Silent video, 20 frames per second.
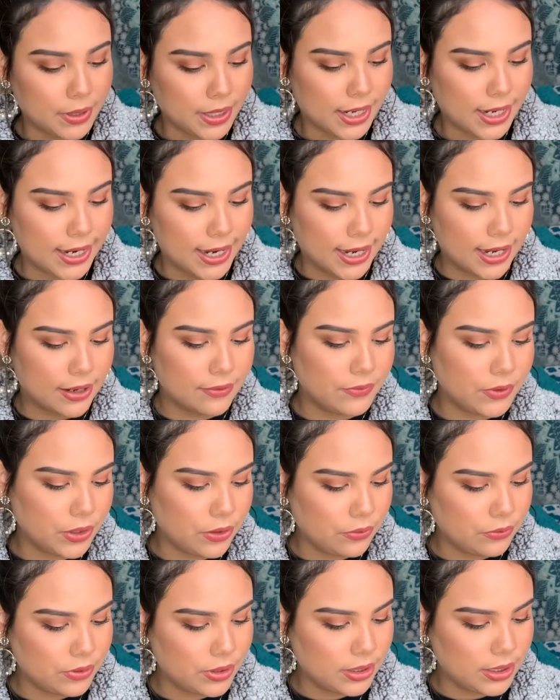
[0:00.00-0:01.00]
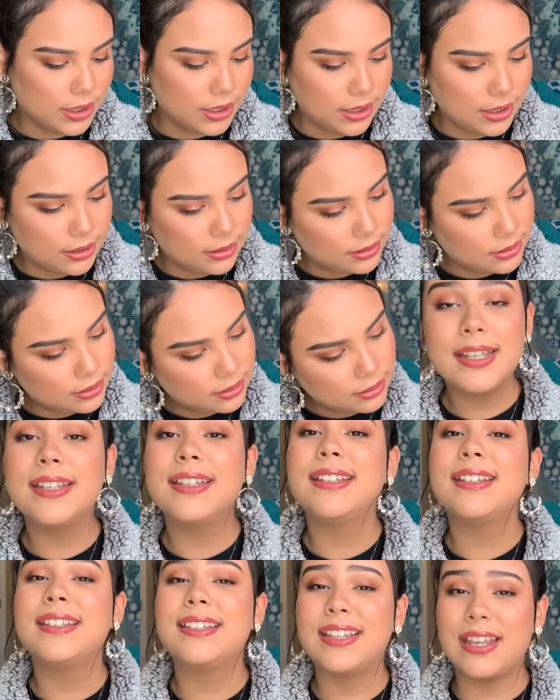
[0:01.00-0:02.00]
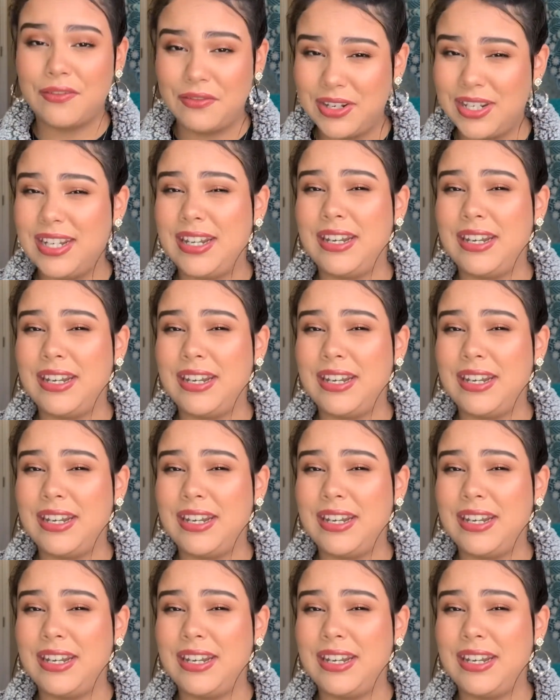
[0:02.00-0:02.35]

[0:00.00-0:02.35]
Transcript: I have used it 17